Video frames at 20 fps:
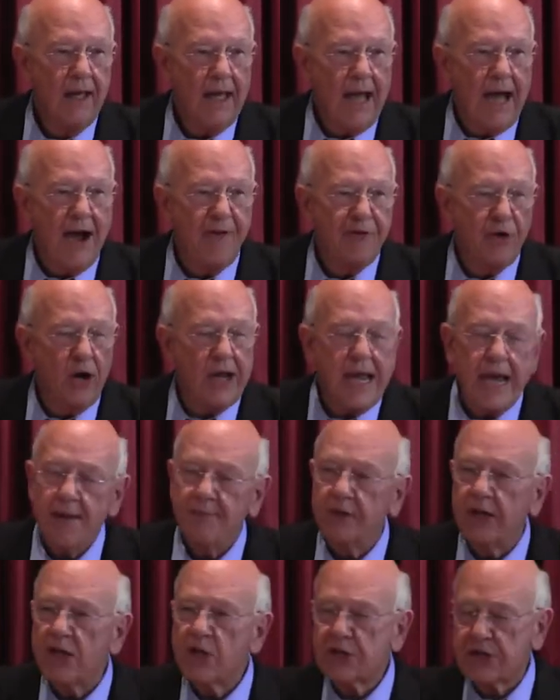uh, for
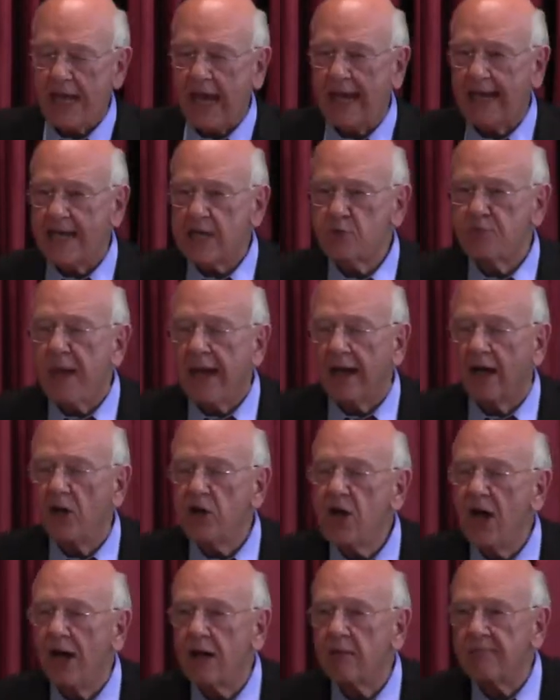him to stand as being
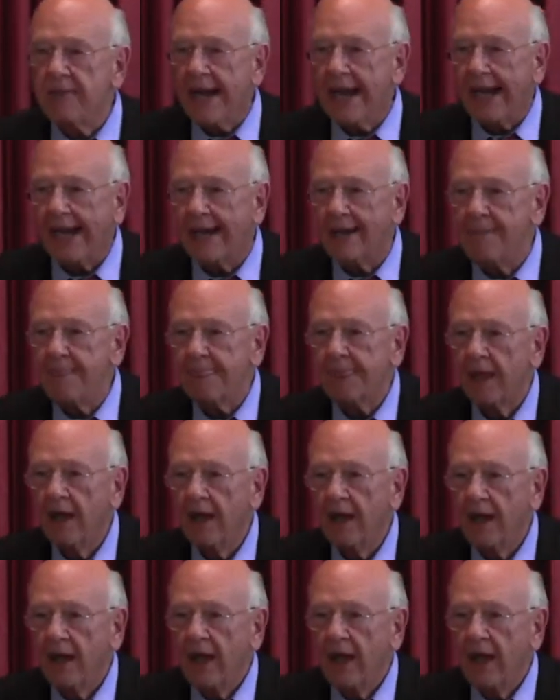a young man